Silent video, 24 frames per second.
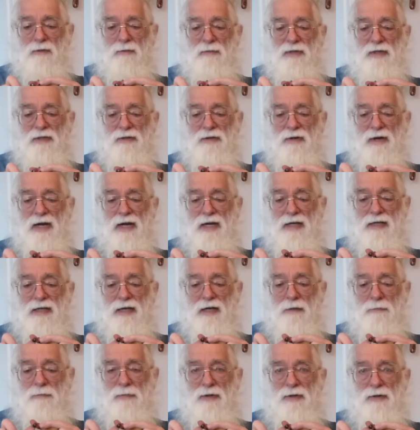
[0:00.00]
will be dragged
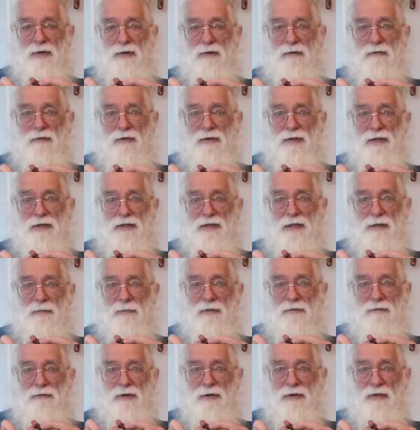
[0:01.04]
up and over the tip
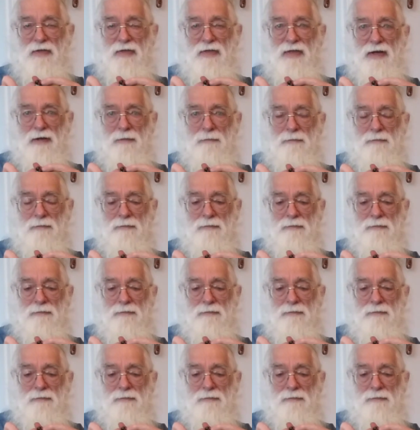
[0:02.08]
of your thumb.